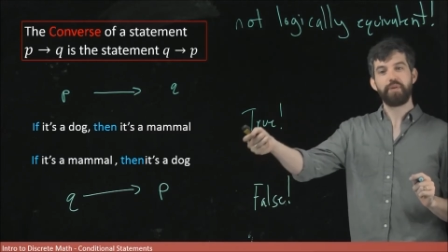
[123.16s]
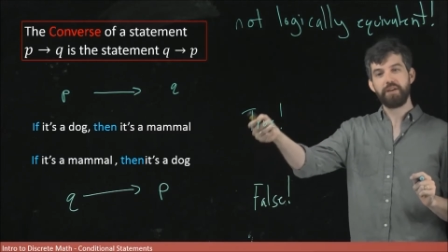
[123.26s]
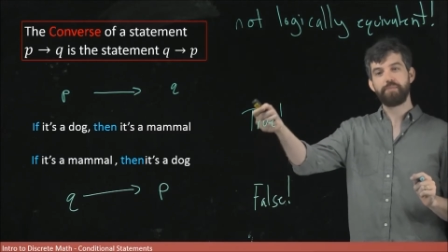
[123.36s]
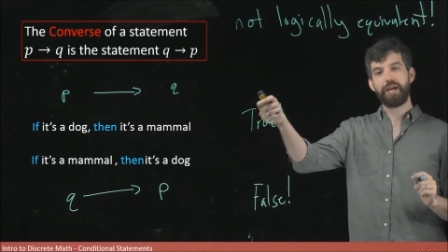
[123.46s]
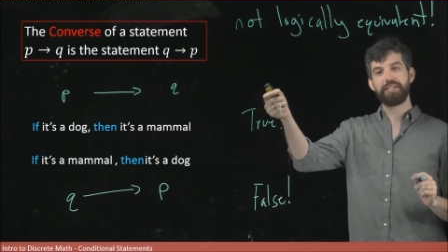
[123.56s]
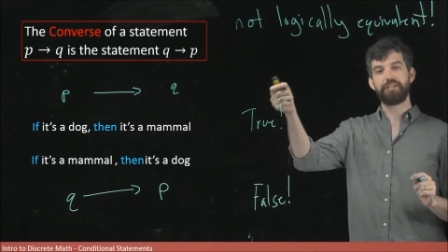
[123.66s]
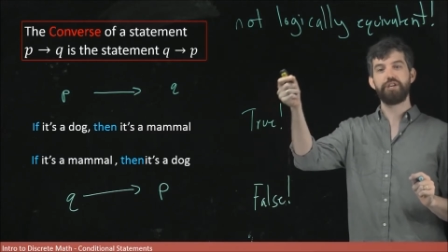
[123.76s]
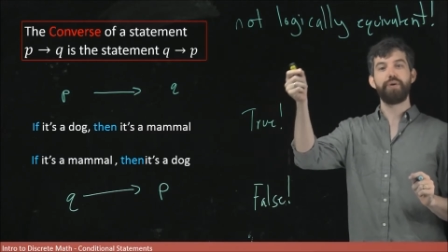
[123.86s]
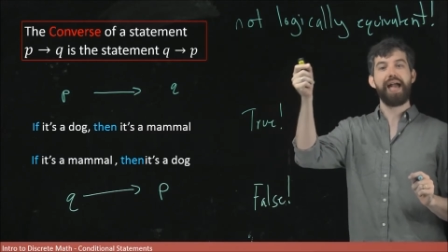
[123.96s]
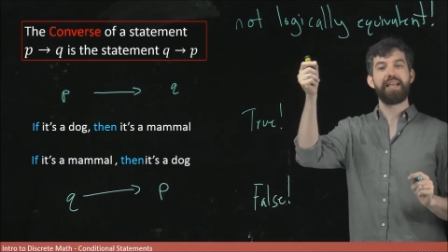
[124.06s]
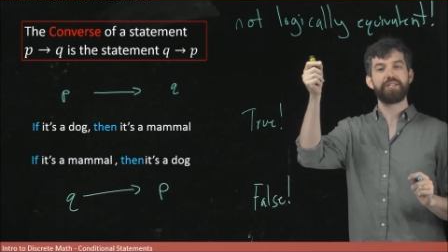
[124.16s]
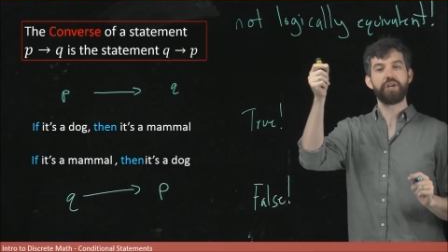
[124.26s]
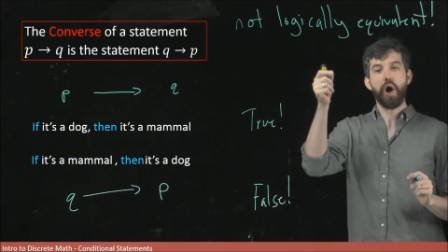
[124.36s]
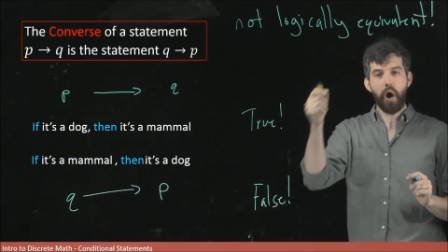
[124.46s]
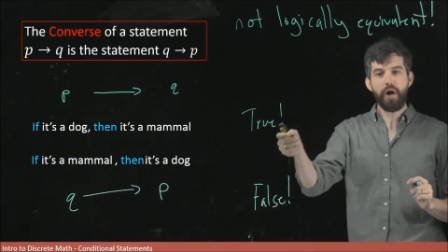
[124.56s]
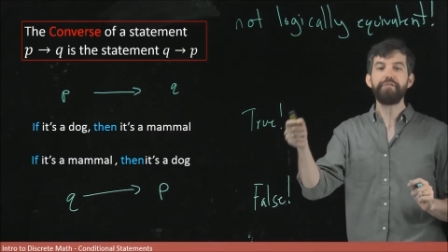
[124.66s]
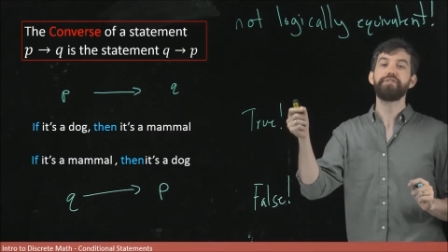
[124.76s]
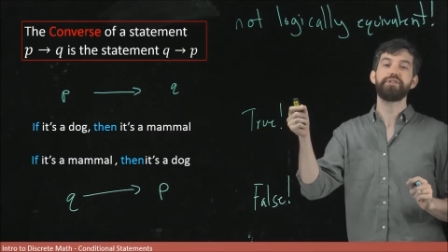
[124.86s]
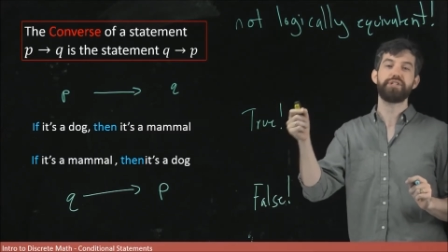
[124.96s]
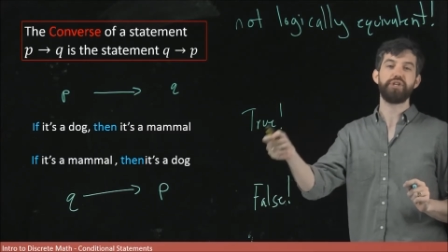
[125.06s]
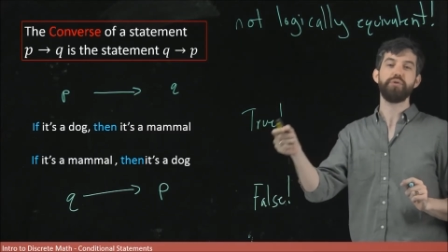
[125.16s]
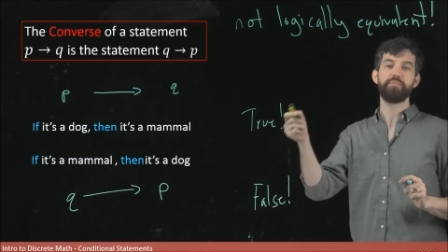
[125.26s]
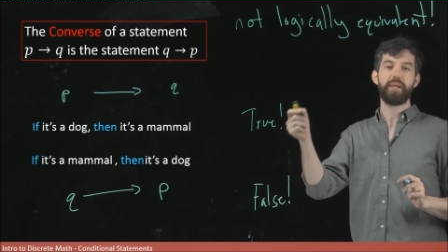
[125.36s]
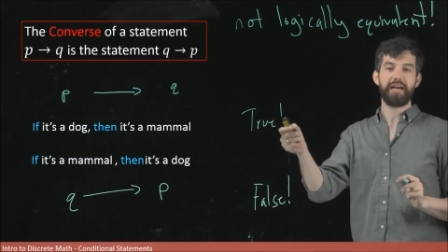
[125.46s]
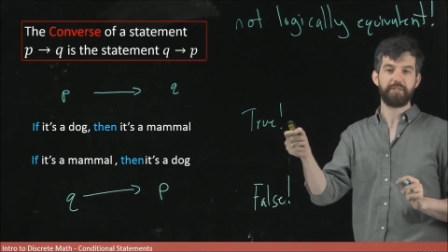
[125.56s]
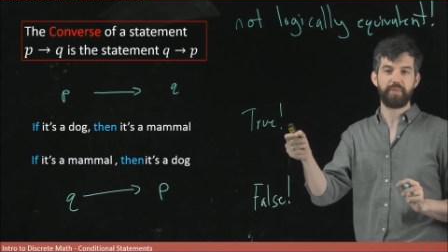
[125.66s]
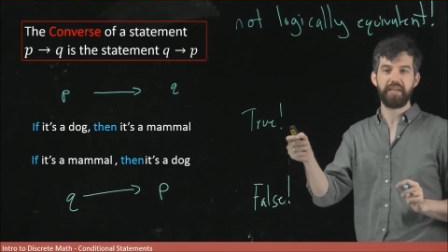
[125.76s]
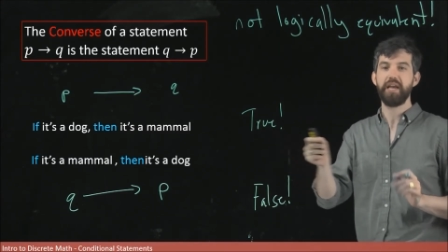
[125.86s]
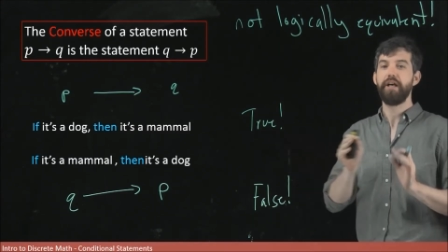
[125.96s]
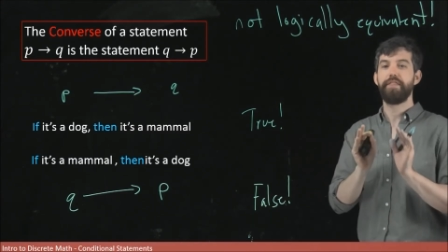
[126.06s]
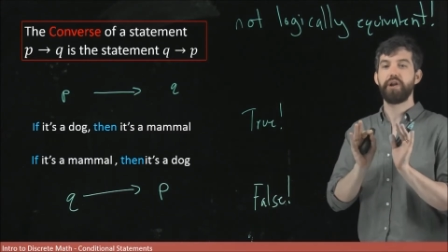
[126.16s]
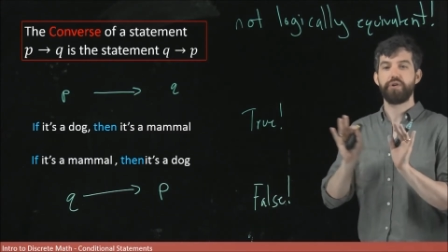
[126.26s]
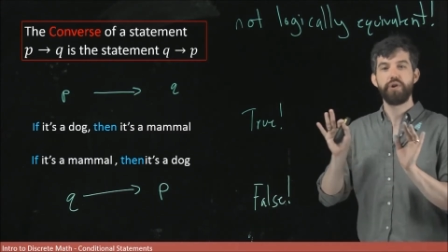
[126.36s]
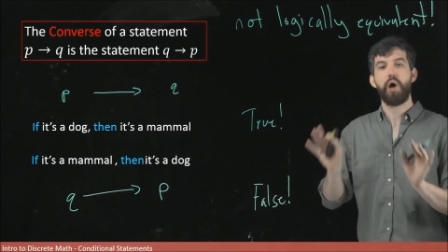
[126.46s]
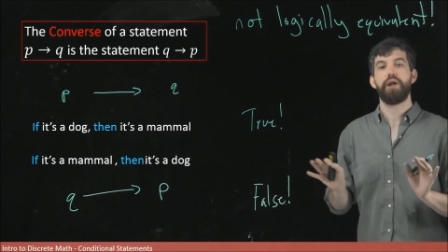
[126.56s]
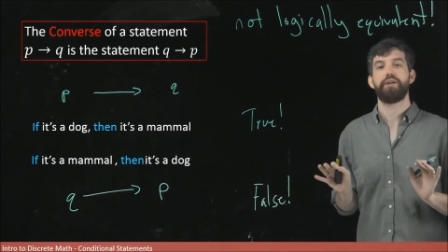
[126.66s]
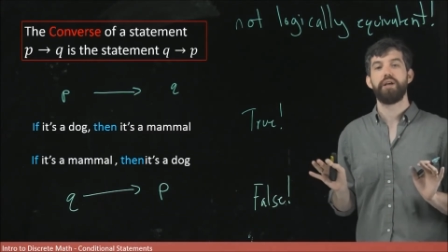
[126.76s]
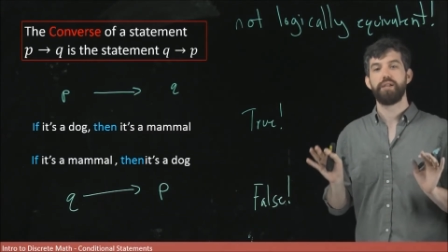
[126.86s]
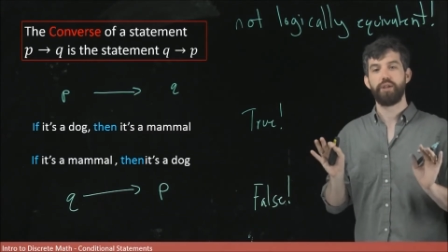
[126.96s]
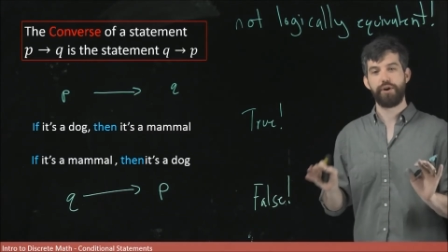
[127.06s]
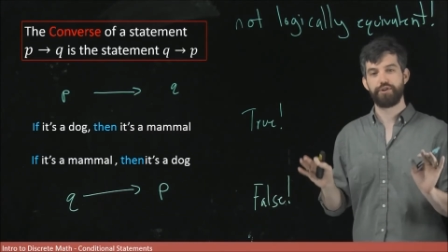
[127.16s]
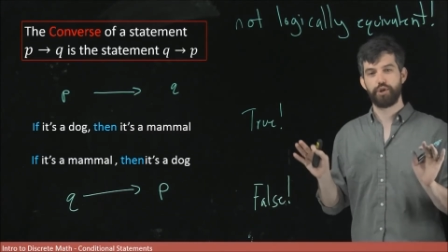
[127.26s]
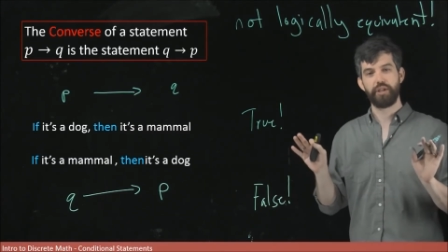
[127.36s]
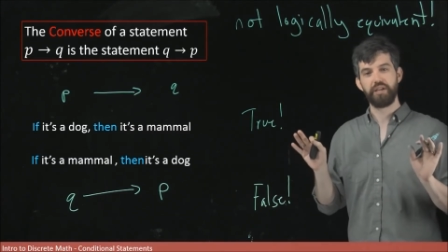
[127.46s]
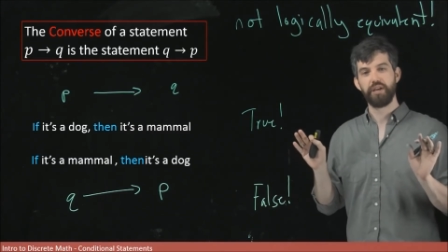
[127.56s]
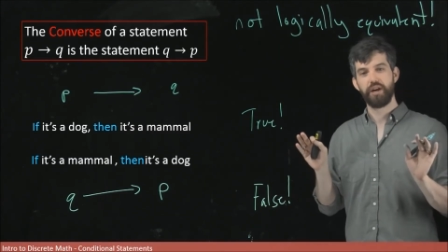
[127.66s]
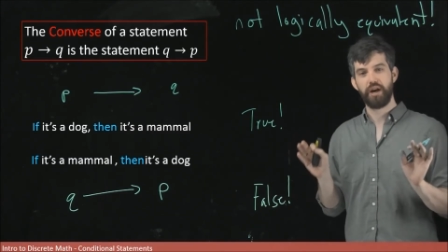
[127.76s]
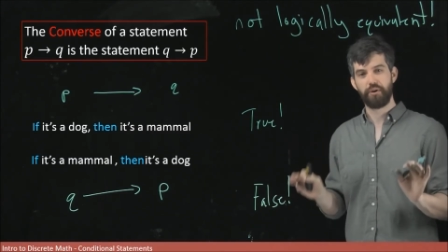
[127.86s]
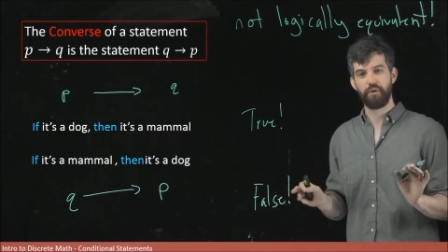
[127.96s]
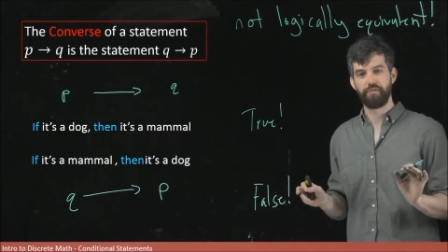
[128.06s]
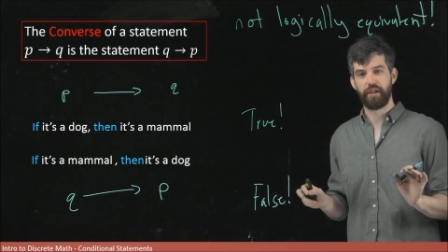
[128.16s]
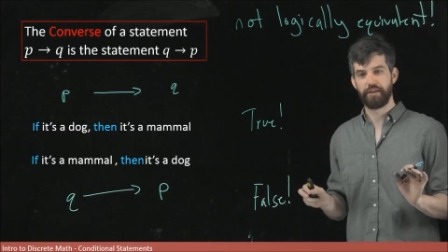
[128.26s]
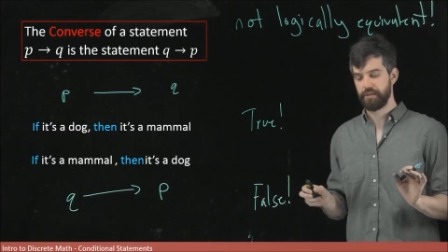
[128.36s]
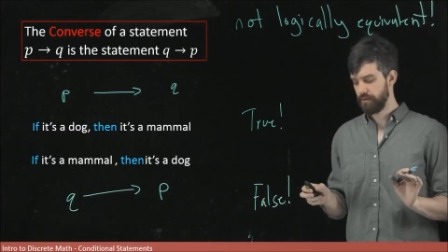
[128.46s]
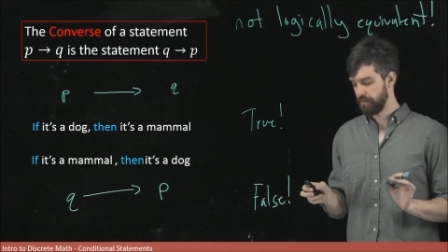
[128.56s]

P implies Q and its converse Q implies P, they are not logically equivalent.